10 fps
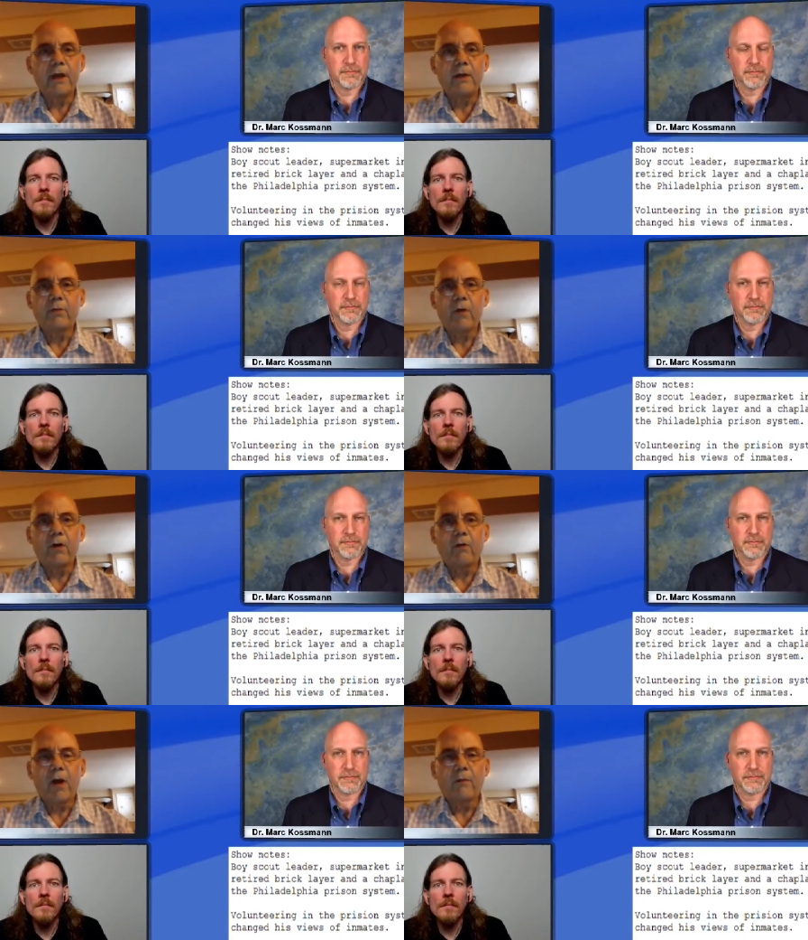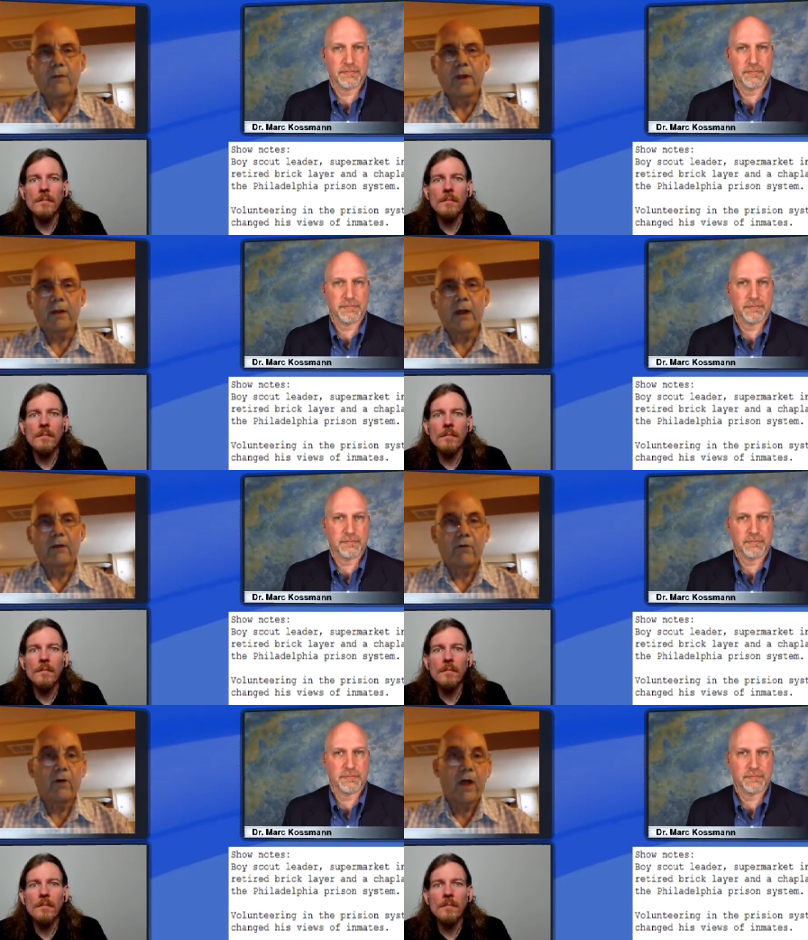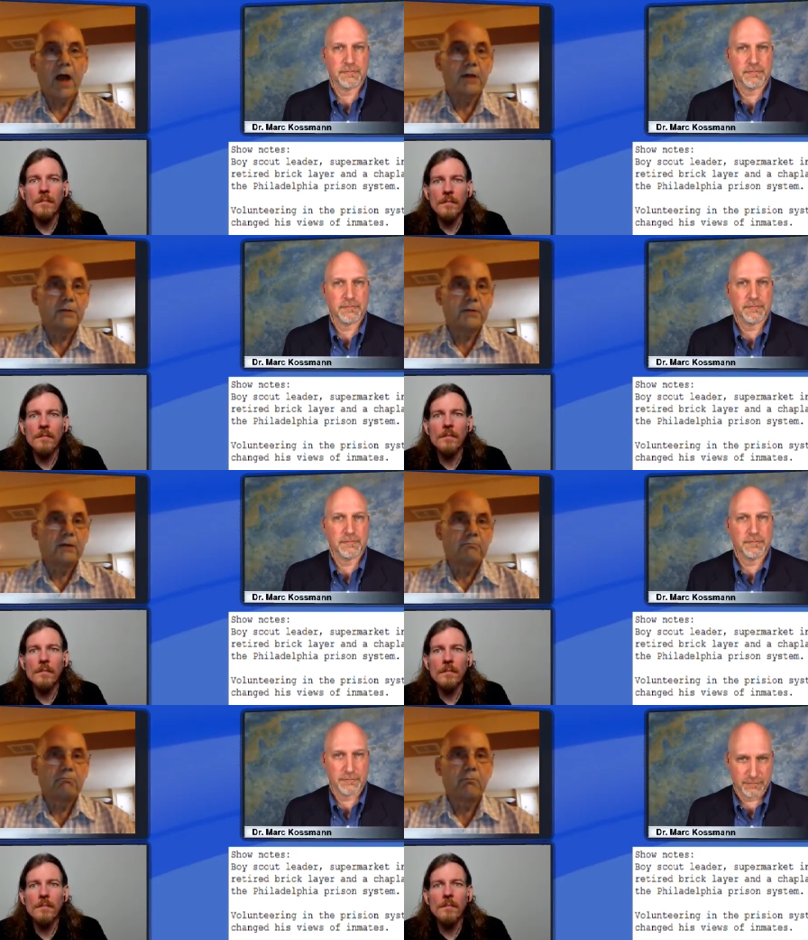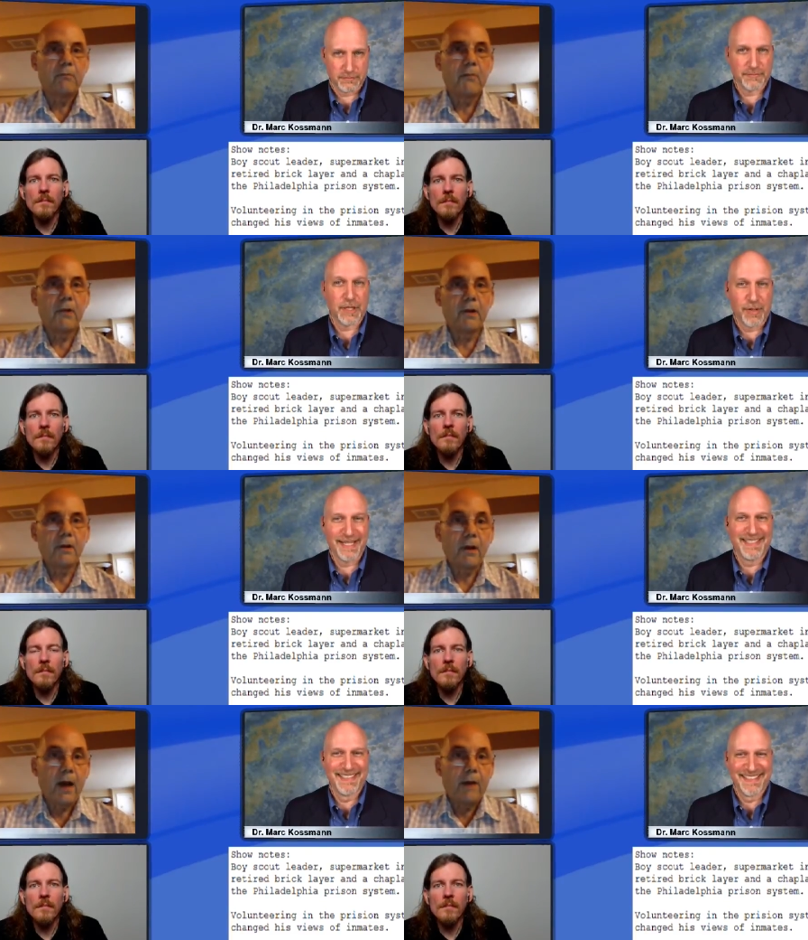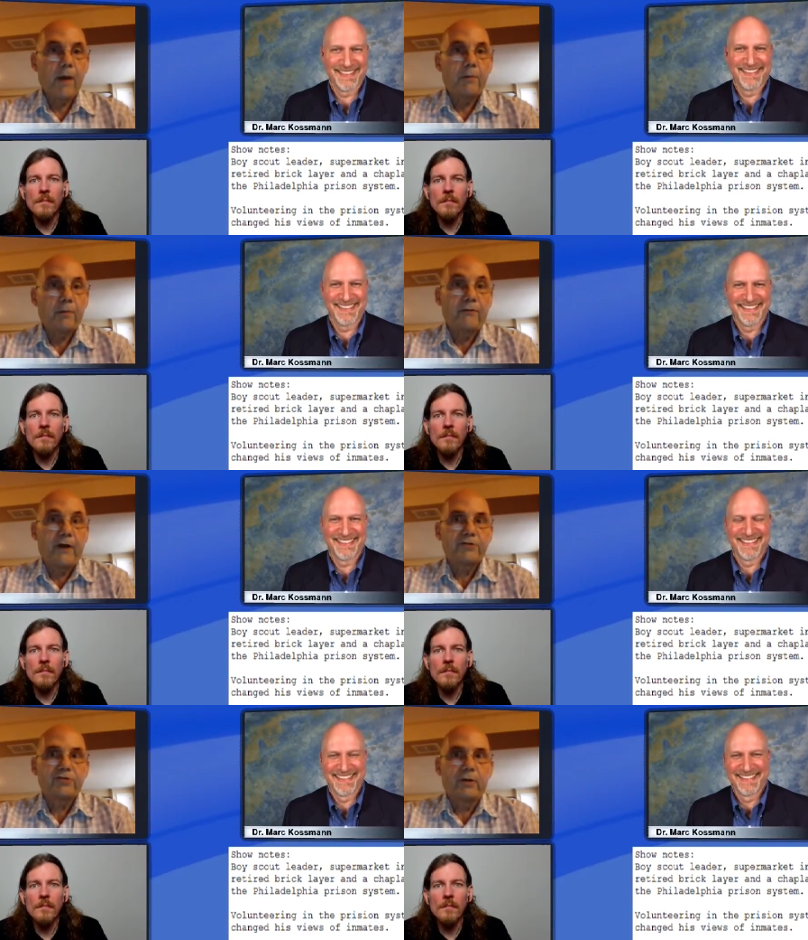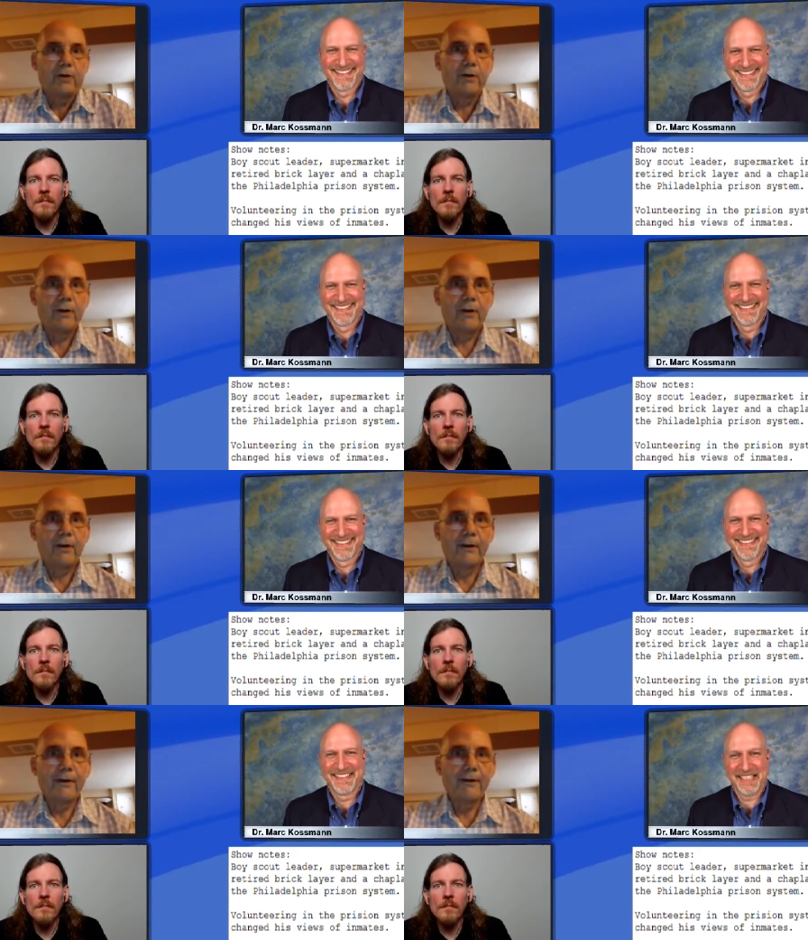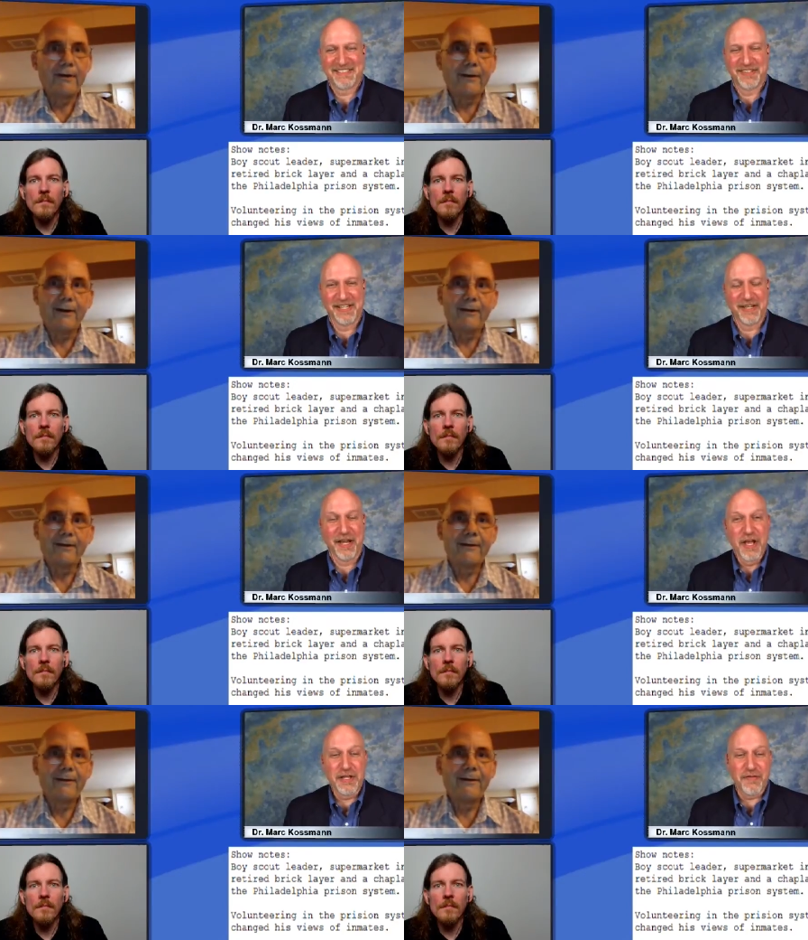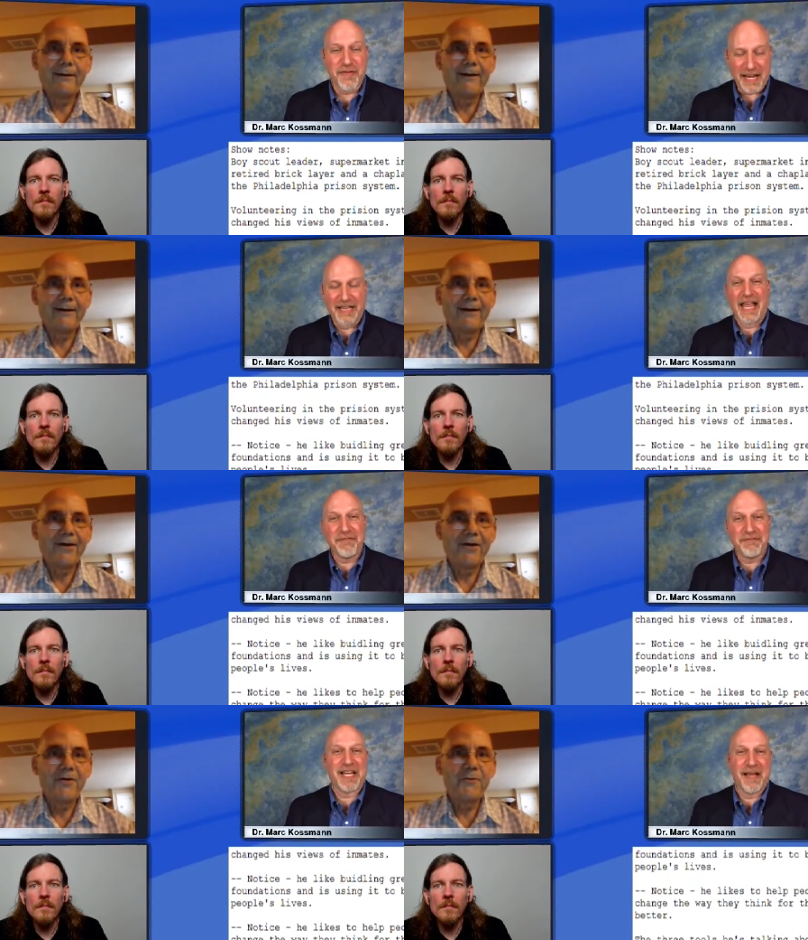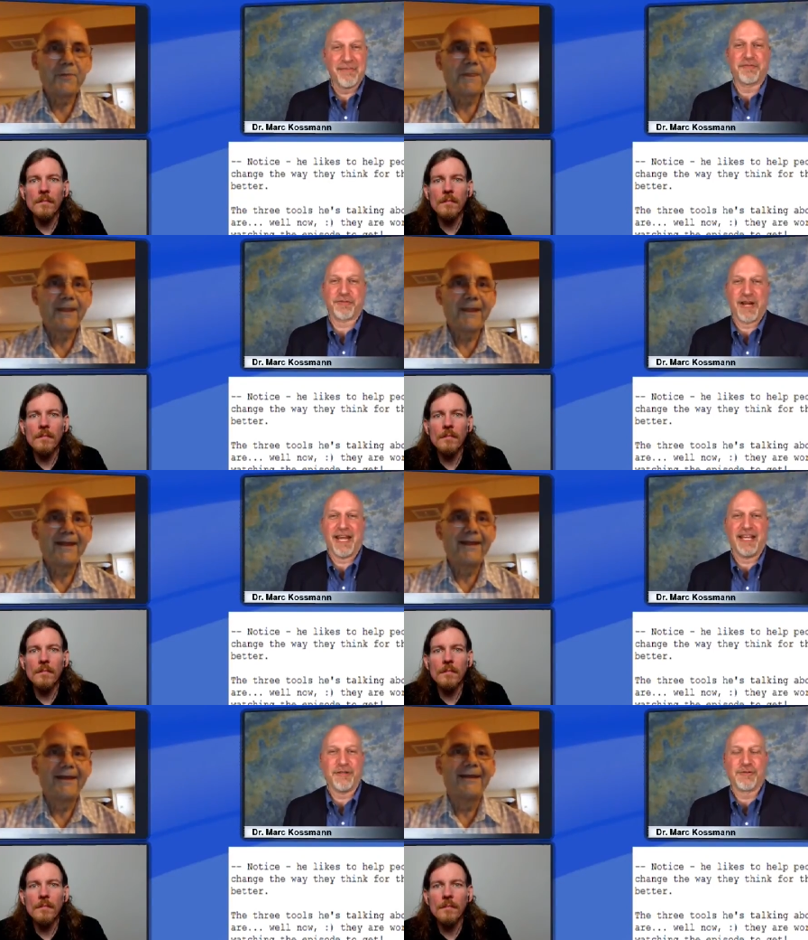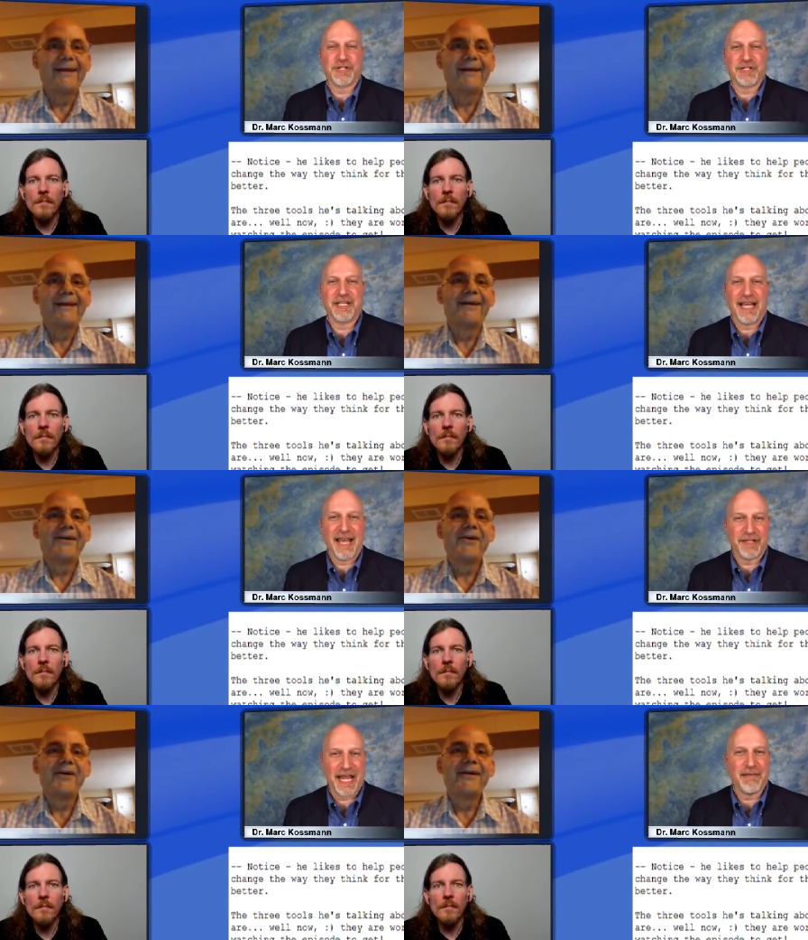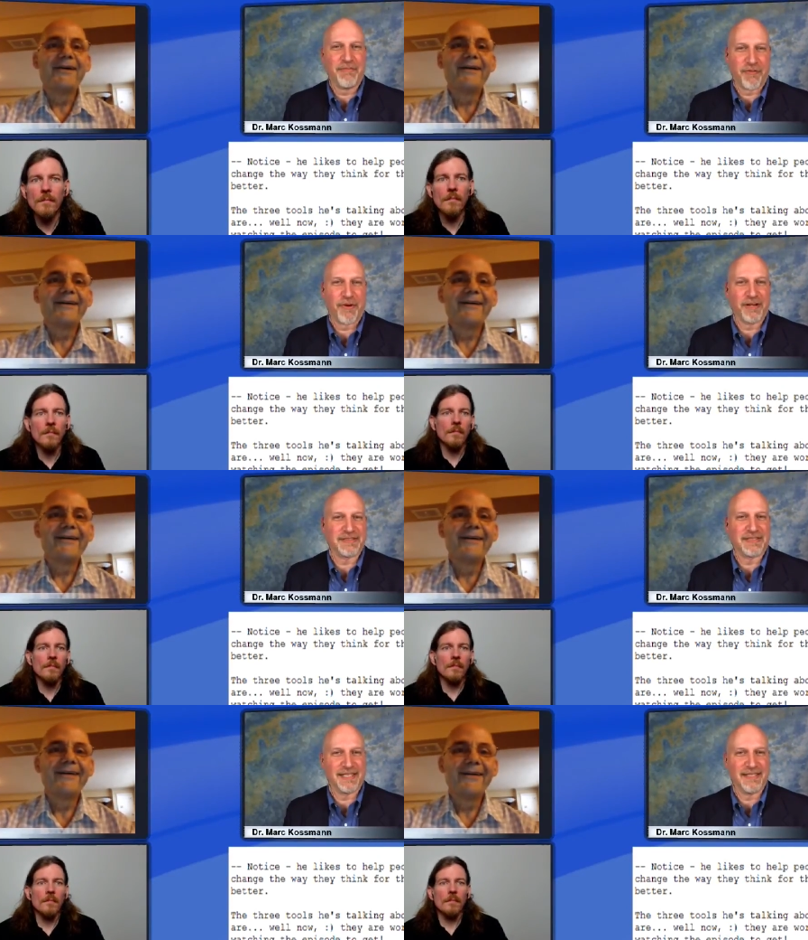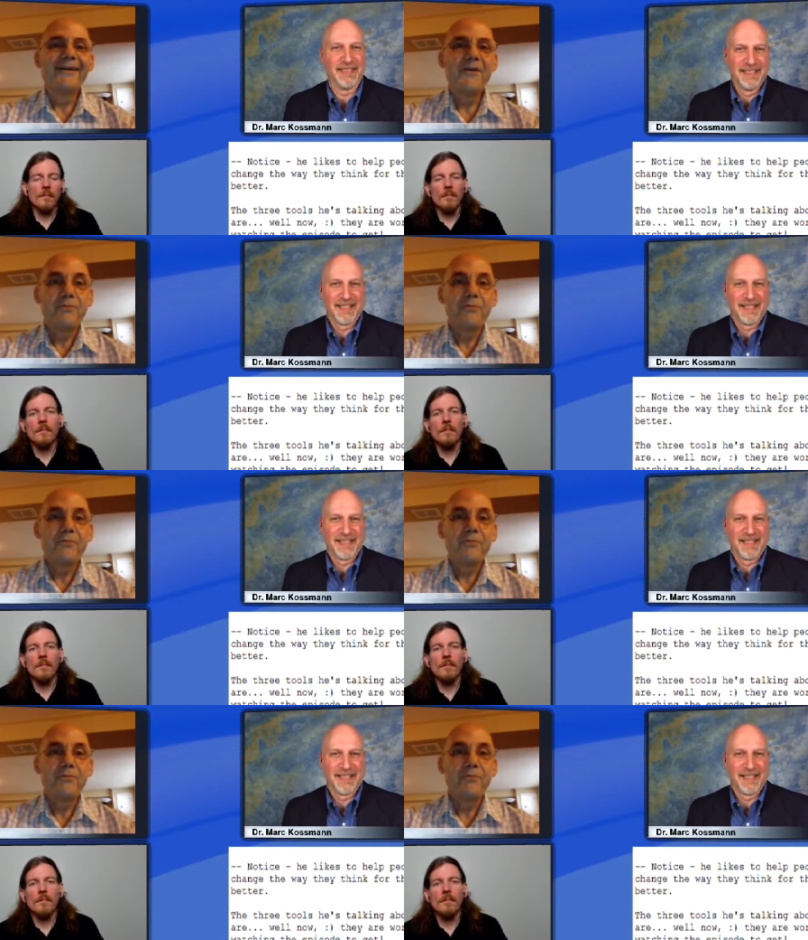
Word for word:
Speaker 1: team program that I realized that right. I'm a professional.
Speaker 2: That's right. You, you've had a lifetime of training. You just didn't have a name for it uh,